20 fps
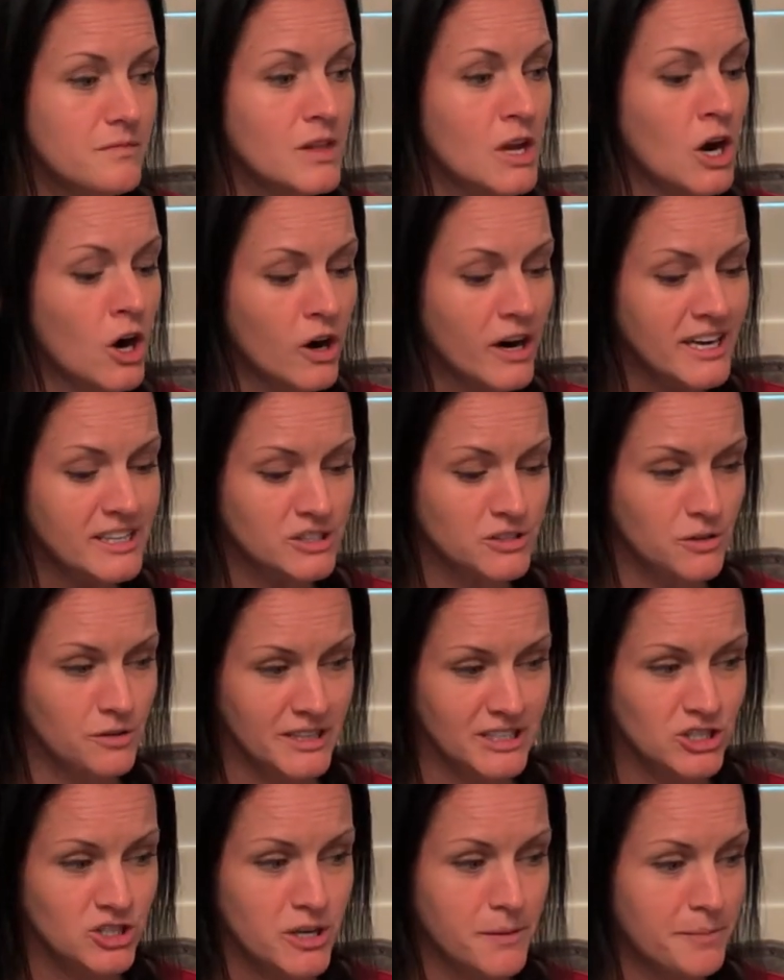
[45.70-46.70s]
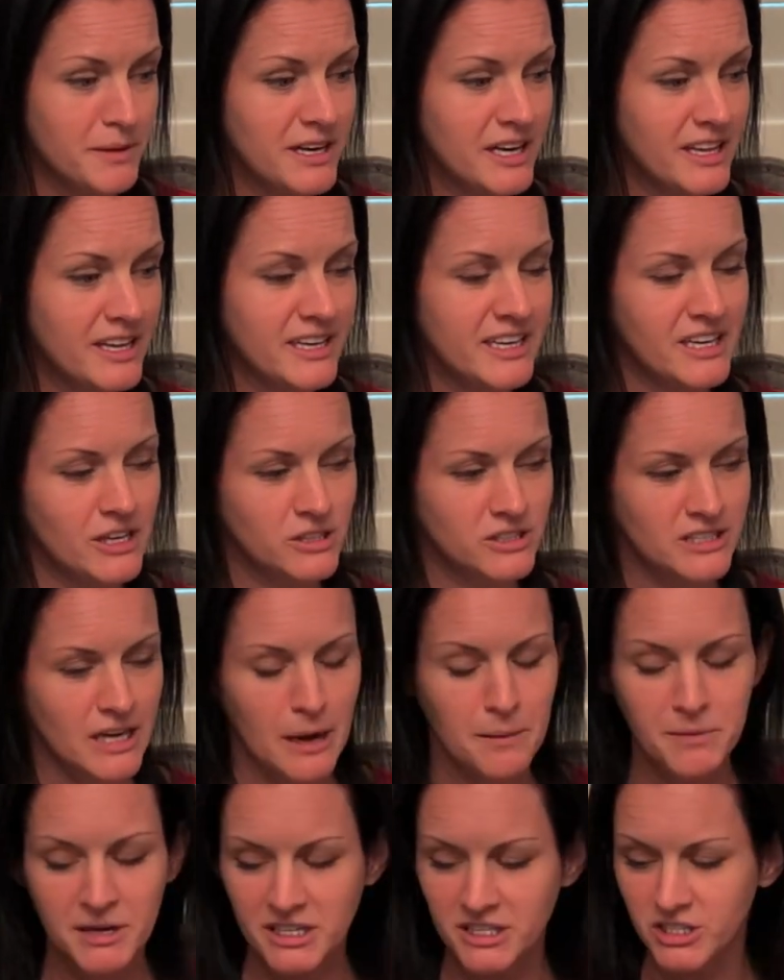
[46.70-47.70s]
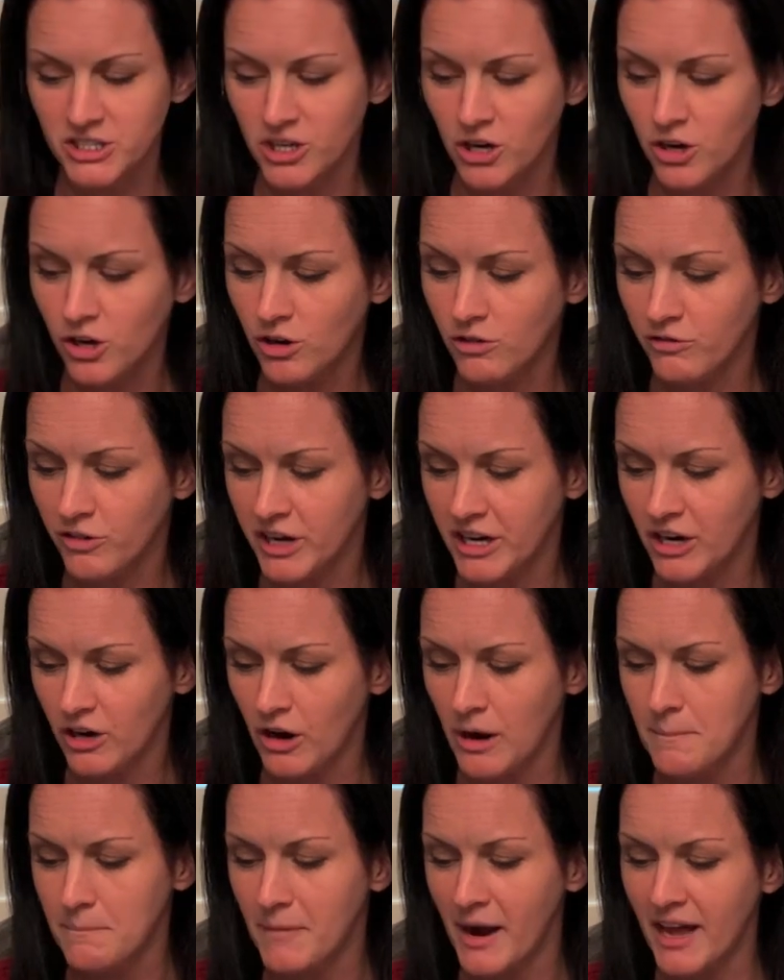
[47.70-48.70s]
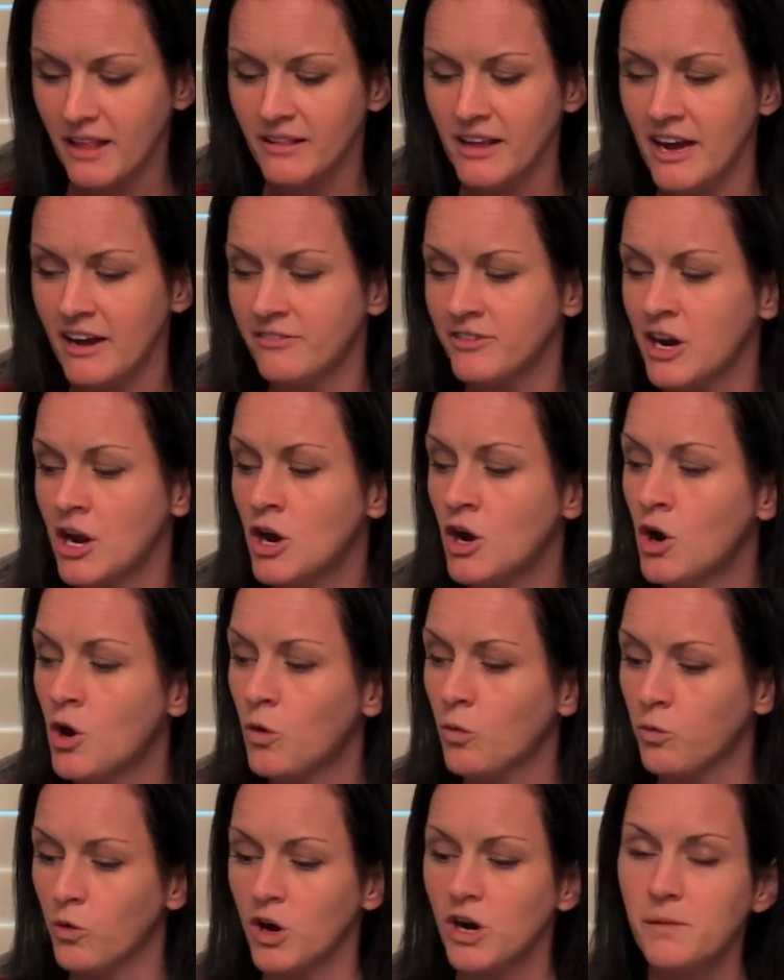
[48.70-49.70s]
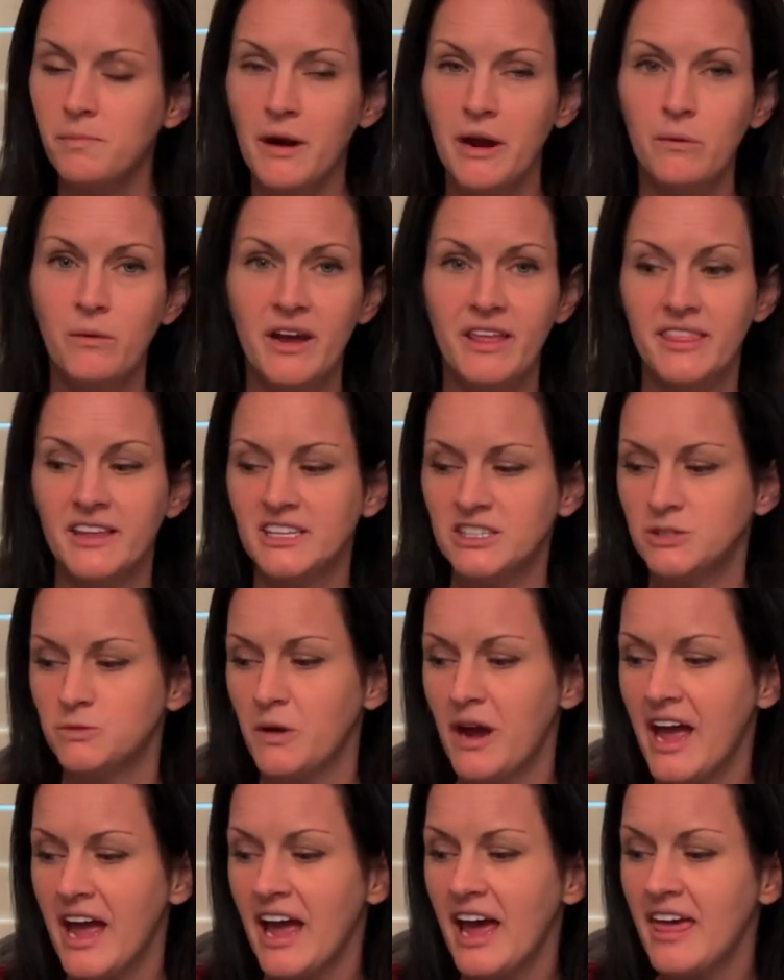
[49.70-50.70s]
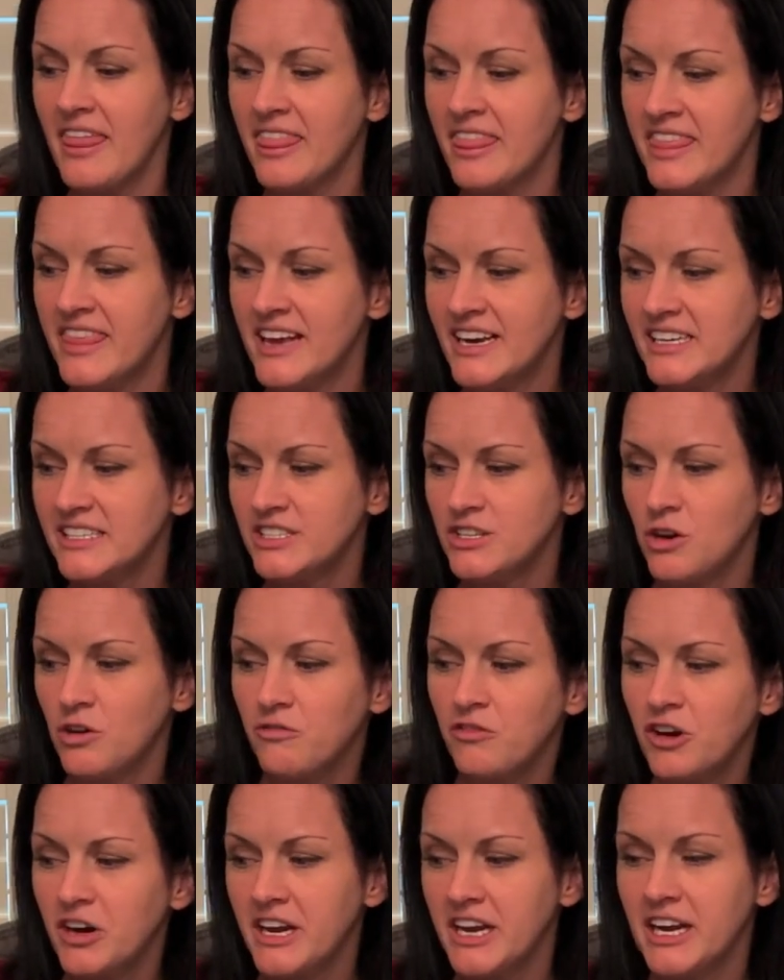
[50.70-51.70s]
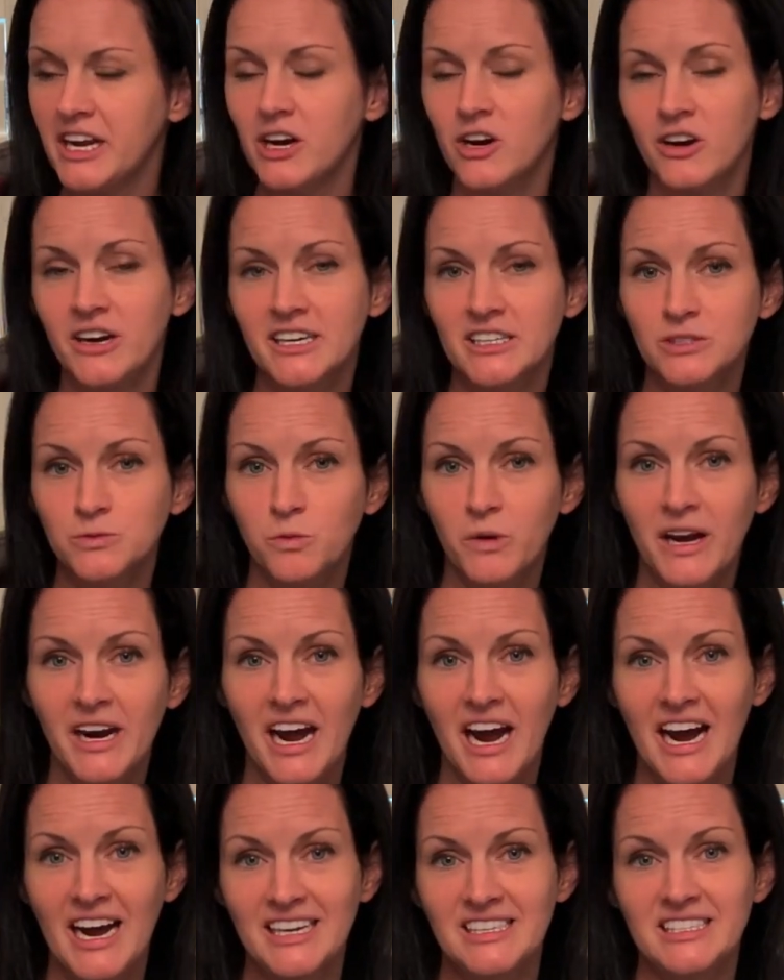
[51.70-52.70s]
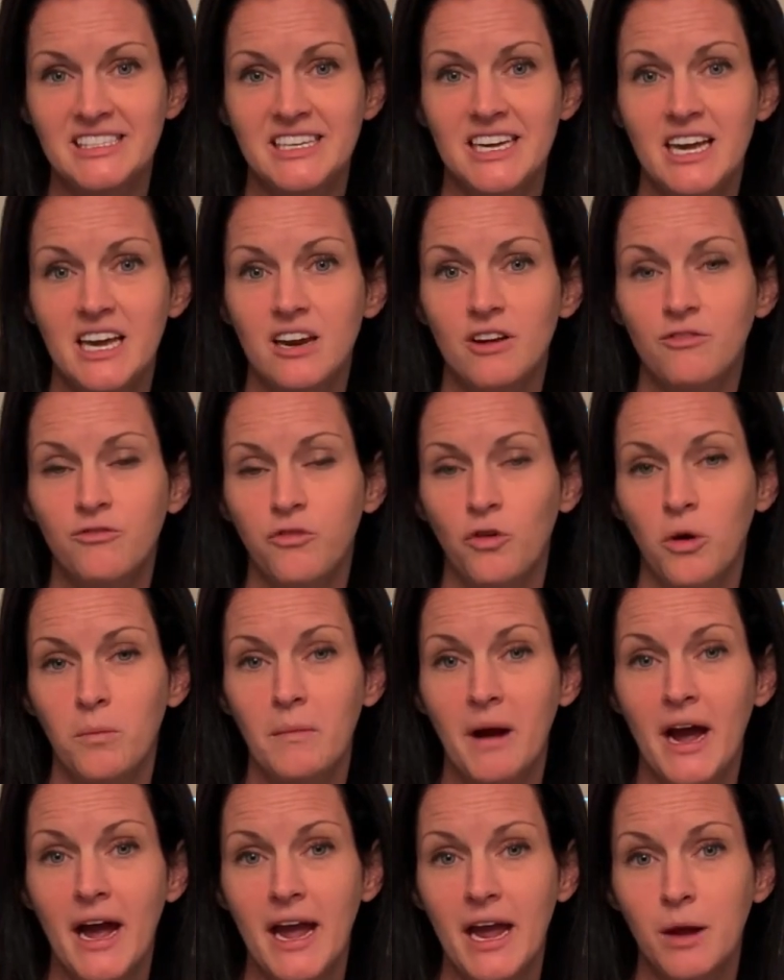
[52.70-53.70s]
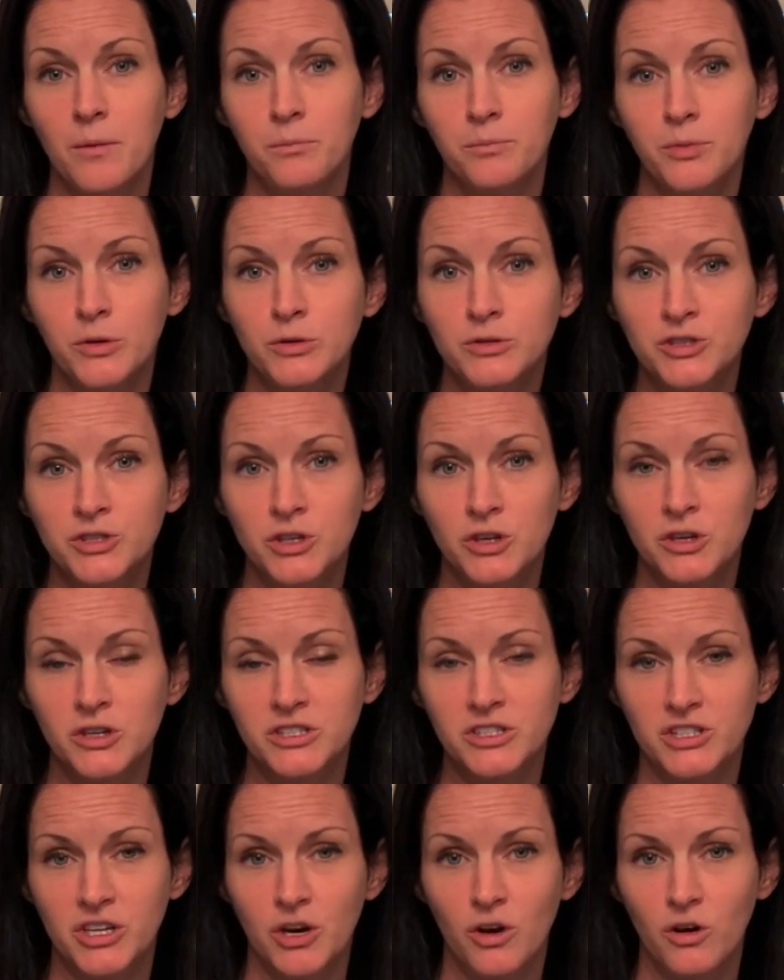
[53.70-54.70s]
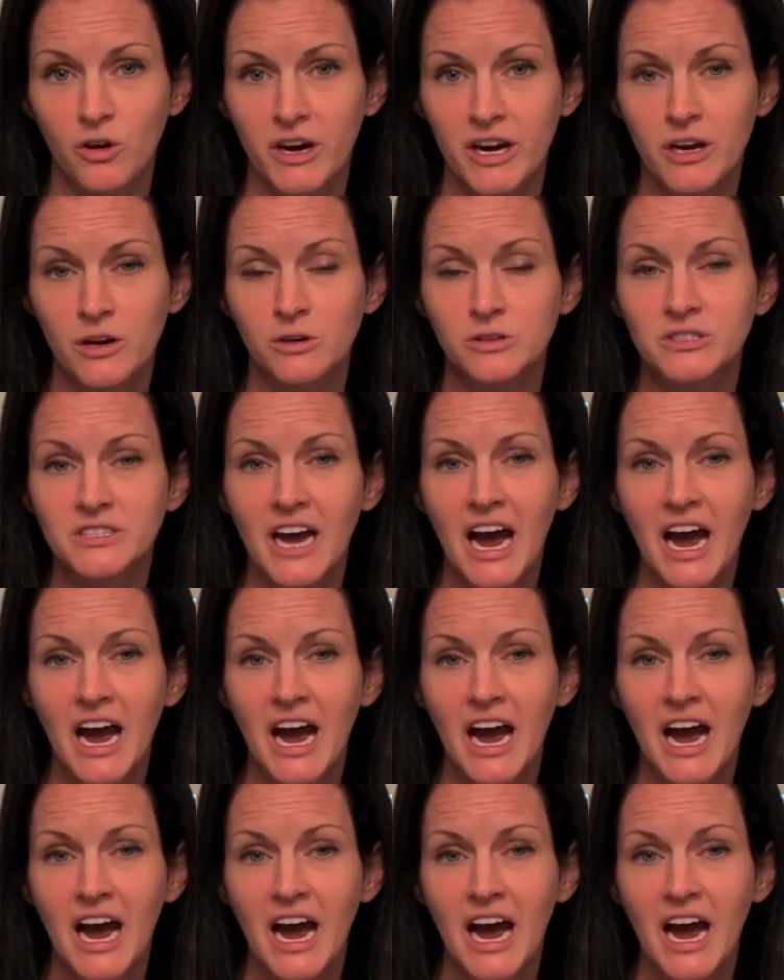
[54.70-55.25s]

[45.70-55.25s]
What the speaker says: All right, so let's jump into the deals. I'm going to start over here on my left, work my way this way. This over here is what I did for my booster scenarios.